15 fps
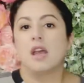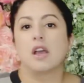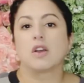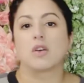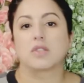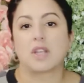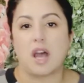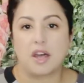
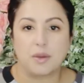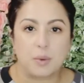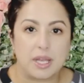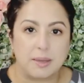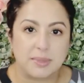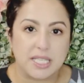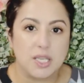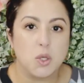goes all the way
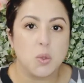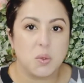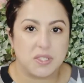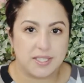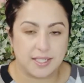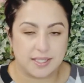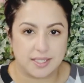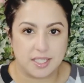up to
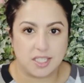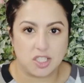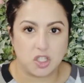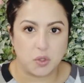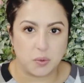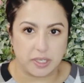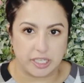62